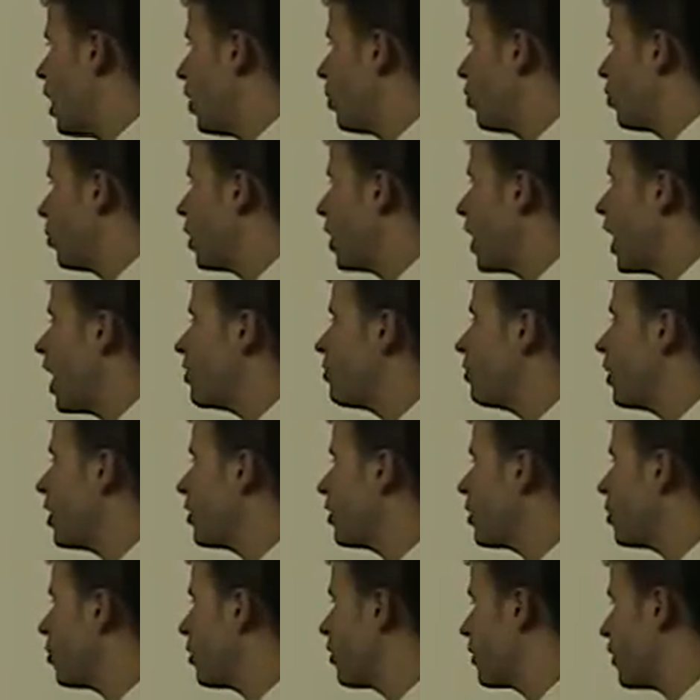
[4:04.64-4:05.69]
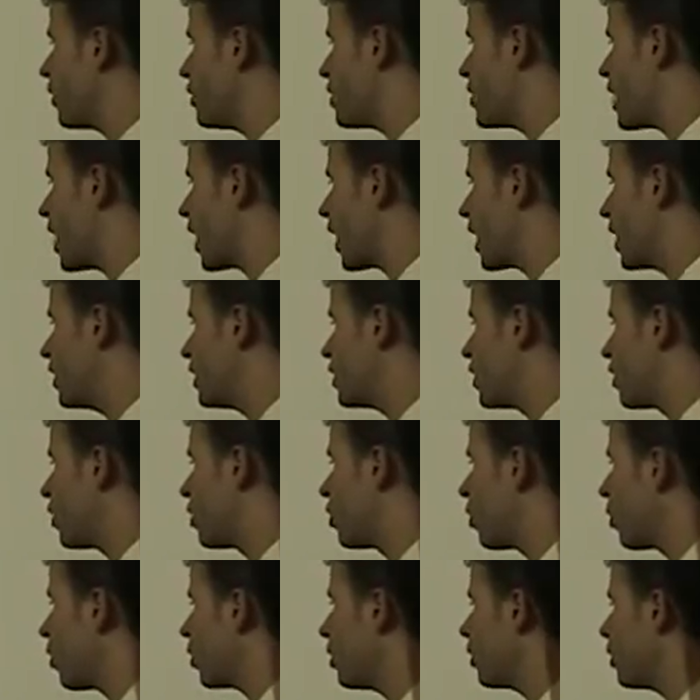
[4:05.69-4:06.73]
we have monthly review check-ins and
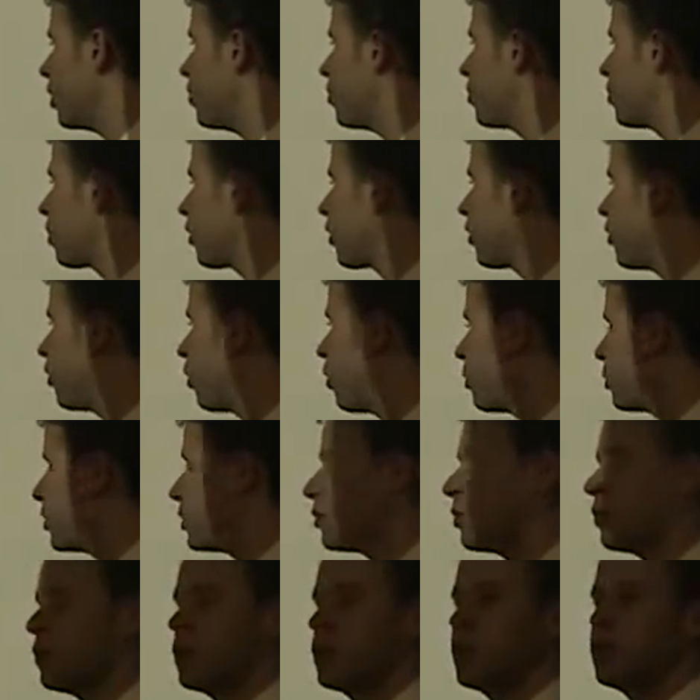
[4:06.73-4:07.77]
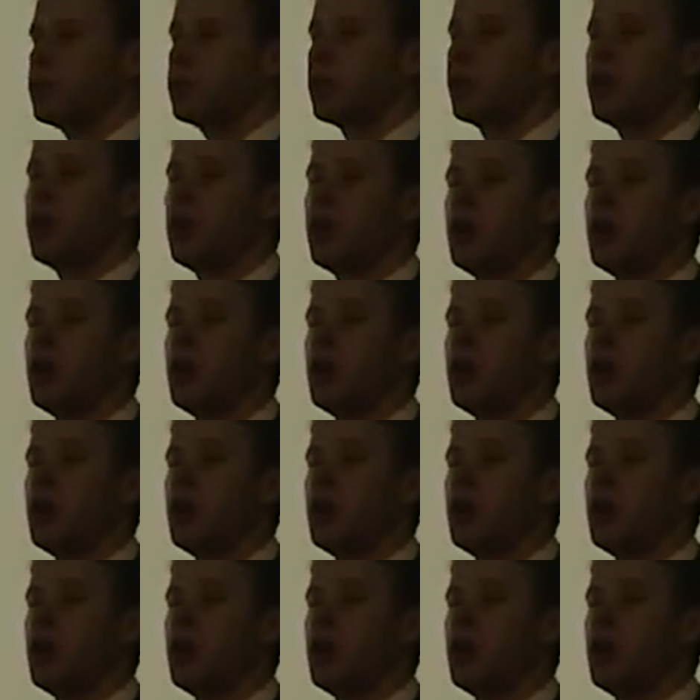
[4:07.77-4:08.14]
quarterly performance reviews